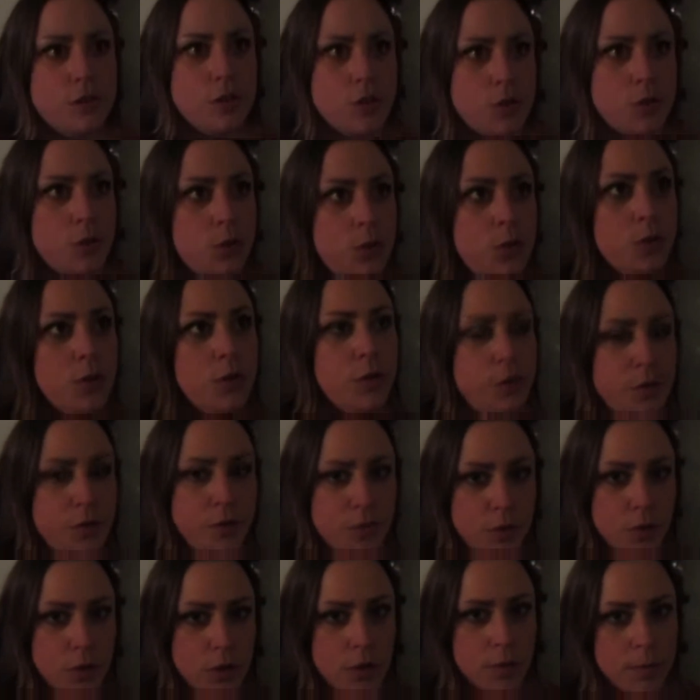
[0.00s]
school
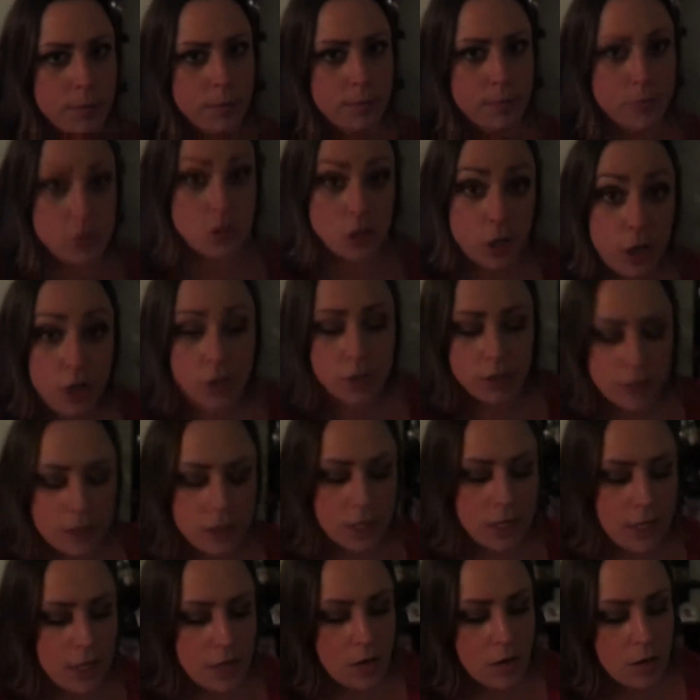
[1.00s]
uniform skirt
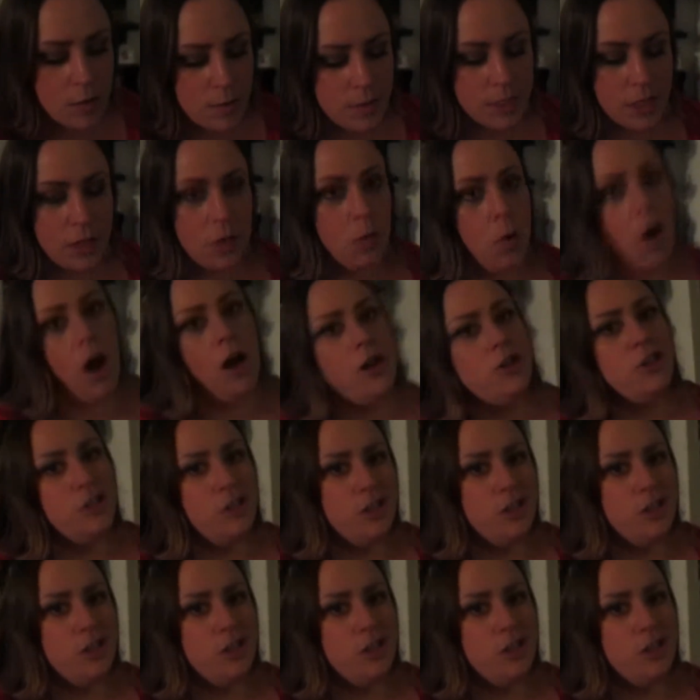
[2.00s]
was in the wash.